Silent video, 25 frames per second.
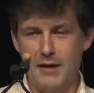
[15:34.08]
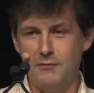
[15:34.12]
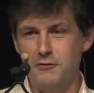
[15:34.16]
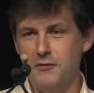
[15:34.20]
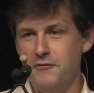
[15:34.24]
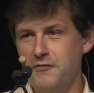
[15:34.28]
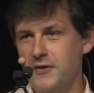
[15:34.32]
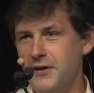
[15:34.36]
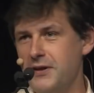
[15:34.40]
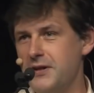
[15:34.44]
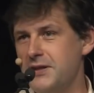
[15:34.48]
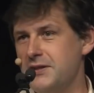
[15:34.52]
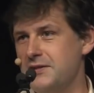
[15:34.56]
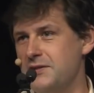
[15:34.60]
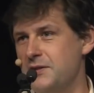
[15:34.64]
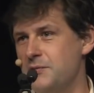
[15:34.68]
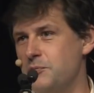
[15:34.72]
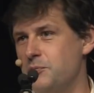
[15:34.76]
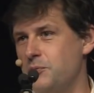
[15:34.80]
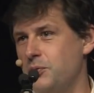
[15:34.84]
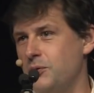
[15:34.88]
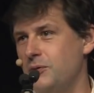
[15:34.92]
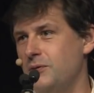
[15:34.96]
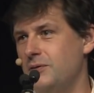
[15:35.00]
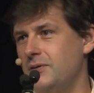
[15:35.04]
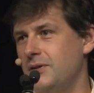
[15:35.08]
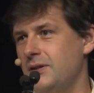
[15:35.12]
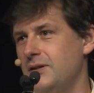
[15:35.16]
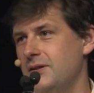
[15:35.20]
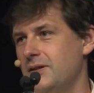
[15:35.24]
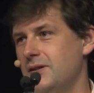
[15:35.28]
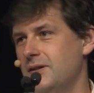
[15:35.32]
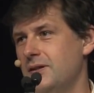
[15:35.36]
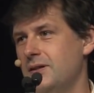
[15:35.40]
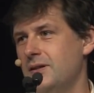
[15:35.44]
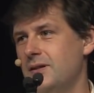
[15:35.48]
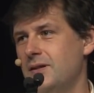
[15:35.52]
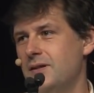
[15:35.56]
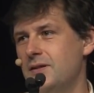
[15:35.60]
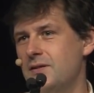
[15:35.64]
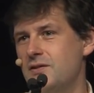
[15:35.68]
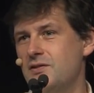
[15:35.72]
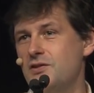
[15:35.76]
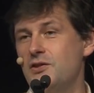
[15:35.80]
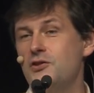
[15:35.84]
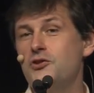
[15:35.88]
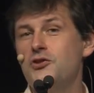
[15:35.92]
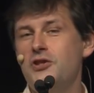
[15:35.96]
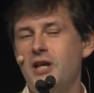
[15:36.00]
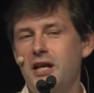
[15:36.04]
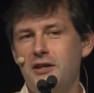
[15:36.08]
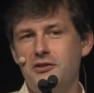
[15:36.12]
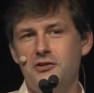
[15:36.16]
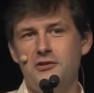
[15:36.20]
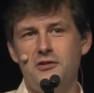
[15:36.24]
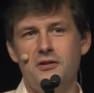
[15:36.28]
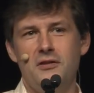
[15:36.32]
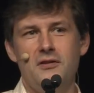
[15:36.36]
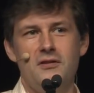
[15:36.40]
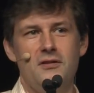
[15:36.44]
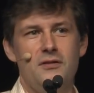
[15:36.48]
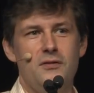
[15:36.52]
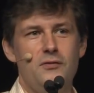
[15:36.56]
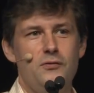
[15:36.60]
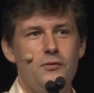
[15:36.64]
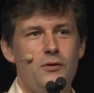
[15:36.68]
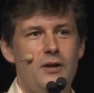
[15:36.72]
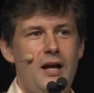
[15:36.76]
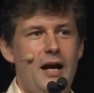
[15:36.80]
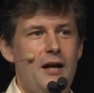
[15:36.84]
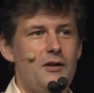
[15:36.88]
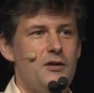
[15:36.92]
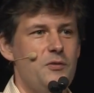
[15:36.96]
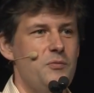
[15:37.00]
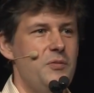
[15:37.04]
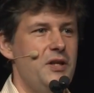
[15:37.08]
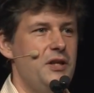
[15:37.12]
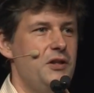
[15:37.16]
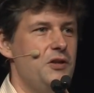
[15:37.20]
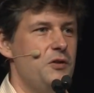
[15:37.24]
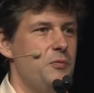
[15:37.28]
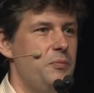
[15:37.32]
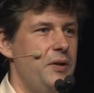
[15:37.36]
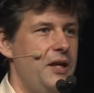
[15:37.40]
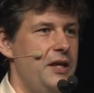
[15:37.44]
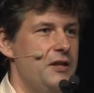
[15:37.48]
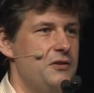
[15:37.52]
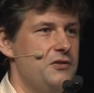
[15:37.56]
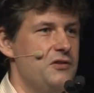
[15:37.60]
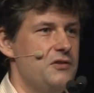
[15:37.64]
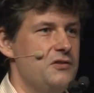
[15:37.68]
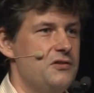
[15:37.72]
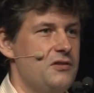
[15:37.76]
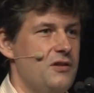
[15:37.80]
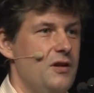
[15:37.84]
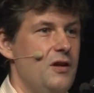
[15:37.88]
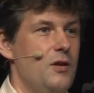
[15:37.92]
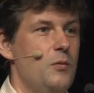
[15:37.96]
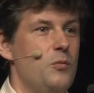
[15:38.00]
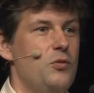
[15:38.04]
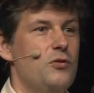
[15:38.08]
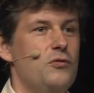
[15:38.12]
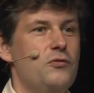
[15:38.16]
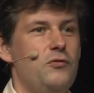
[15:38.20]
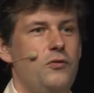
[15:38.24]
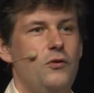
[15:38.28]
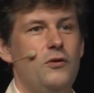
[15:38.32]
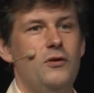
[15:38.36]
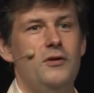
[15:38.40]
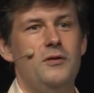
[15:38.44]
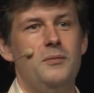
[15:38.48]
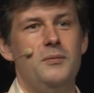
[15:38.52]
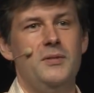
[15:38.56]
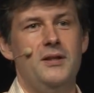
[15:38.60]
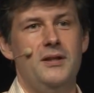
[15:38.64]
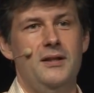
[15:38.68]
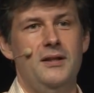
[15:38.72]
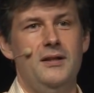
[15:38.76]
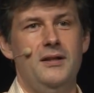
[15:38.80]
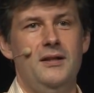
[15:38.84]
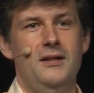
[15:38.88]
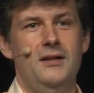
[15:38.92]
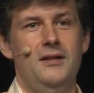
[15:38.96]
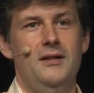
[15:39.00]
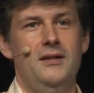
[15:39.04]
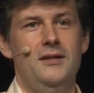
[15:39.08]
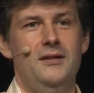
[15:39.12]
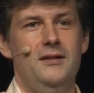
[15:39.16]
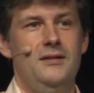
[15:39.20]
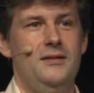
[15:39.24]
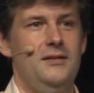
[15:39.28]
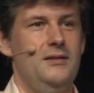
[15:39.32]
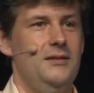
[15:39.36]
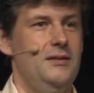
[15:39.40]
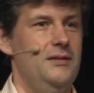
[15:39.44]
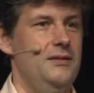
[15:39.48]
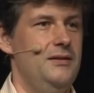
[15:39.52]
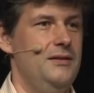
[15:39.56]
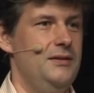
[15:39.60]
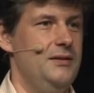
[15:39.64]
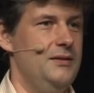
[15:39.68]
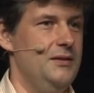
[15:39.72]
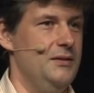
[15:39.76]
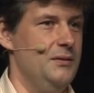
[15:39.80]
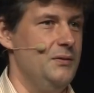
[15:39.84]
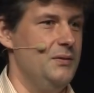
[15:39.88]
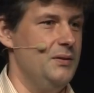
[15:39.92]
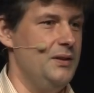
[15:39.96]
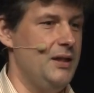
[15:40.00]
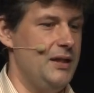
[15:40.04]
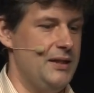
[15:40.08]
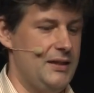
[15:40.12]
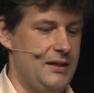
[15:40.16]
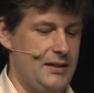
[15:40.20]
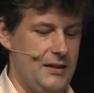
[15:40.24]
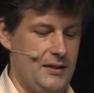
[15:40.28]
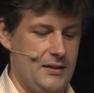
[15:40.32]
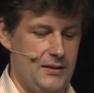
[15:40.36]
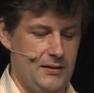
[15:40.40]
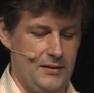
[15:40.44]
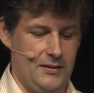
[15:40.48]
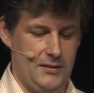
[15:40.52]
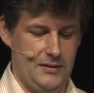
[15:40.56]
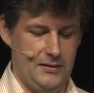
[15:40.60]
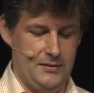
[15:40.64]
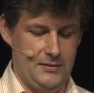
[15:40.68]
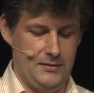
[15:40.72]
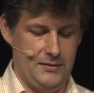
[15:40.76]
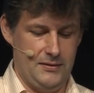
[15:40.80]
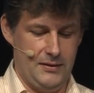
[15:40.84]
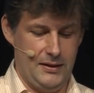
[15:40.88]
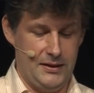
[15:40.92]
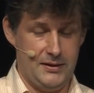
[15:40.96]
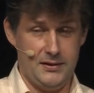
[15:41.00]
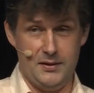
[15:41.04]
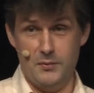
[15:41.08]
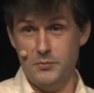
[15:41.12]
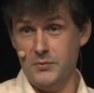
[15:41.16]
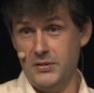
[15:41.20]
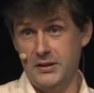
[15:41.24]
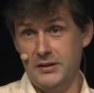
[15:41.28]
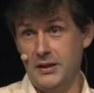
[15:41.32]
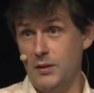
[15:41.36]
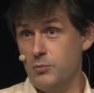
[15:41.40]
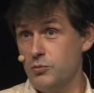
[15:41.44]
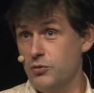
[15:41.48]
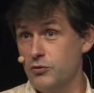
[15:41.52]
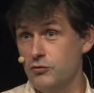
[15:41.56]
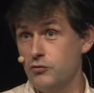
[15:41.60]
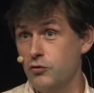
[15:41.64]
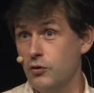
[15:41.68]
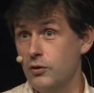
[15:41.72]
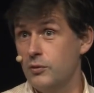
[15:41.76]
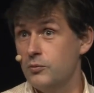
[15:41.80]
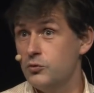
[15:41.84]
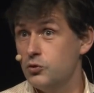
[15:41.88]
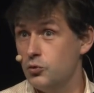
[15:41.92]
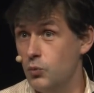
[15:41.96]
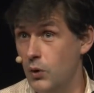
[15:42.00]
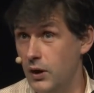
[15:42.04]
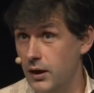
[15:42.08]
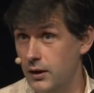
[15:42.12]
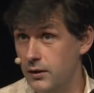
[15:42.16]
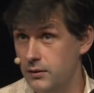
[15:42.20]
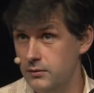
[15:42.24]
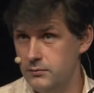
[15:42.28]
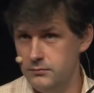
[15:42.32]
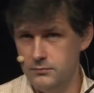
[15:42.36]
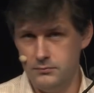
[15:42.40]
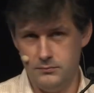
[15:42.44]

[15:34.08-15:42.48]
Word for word: have a very simple suggestion for how to make your pages perform you know, like, uh, uh, like something that performs well.